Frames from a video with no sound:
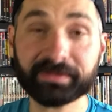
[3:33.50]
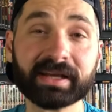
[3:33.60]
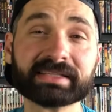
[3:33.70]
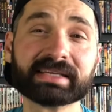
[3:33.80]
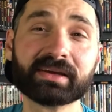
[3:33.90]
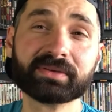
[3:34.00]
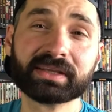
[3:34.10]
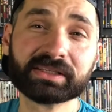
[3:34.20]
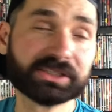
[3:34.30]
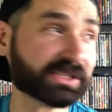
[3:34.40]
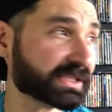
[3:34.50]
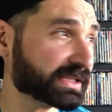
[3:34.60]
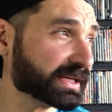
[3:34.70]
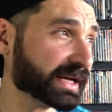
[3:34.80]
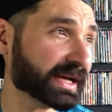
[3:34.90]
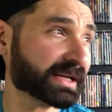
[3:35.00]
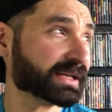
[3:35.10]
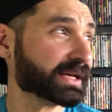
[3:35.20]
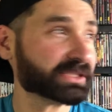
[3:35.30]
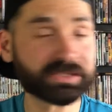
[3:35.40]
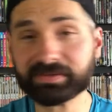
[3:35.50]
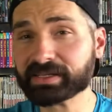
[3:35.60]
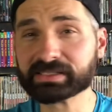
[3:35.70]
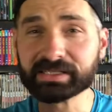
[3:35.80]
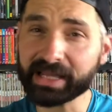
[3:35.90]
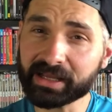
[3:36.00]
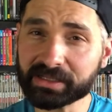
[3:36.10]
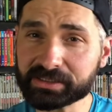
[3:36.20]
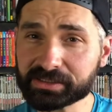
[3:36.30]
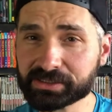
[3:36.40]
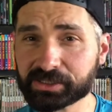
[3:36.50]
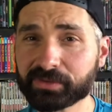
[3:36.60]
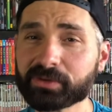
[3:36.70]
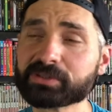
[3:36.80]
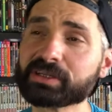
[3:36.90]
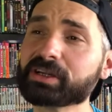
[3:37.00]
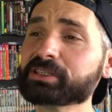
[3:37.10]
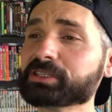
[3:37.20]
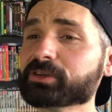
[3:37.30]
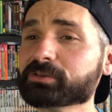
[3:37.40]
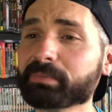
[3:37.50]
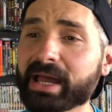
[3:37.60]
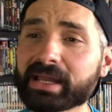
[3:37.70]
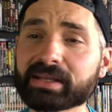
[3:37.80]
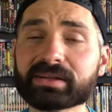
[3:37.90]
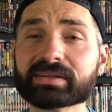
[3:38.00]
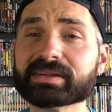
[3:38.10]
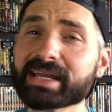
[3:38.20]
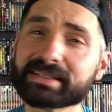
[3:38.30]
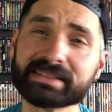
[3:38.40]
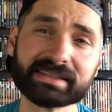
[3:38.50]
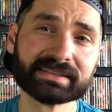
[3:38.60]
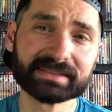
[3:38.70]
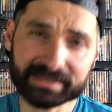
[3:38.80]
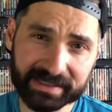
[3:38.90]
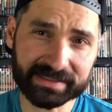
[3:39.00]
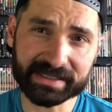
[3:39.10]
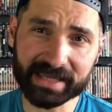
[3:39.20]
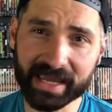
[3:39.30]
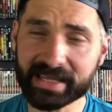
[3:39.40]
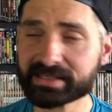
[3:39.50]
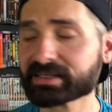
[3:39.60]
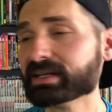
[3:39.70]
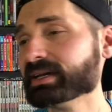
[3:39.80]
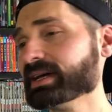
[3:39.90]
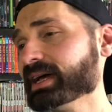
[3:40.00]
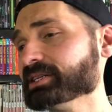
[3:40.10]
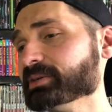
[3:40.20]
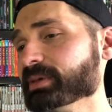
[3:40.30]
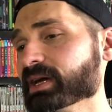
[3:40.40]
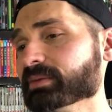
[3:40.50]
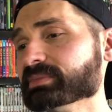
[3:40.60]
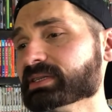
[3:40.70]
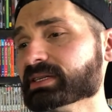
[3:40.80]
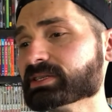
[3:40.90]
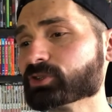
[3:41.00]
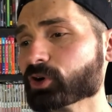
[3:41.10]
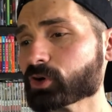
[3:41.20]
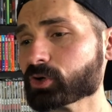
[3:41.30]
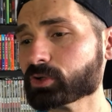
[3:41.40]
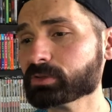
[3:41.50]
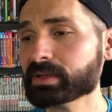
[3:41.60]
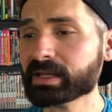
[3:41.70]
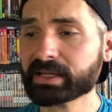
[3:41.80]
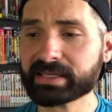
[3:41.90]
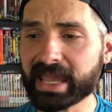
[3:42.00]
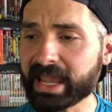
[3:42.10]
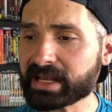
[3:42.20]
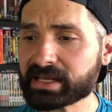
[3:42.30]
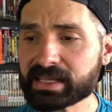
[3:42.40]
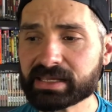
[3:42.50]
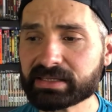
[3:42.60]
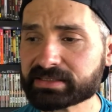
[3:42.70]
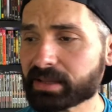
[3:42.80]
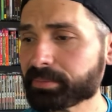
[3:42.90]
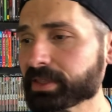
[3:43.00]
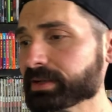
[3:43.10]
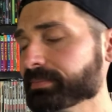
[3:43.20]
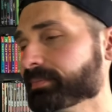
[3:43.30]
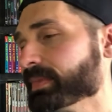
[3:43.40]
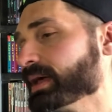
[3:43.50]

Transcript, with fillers: finds out that she, uh, she finds a necklace, she throws it on. She goes back into 1968 and she becomes this girl, Candy something.